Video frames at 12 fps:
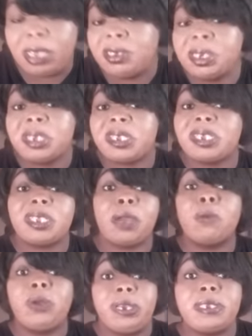And Justin
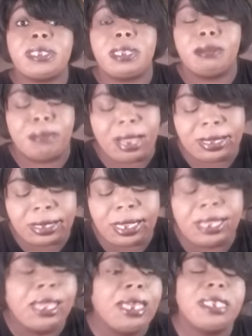said, we'll see about
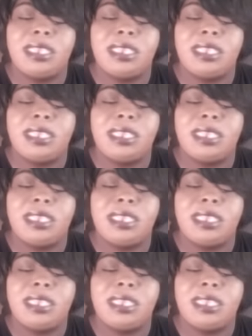that.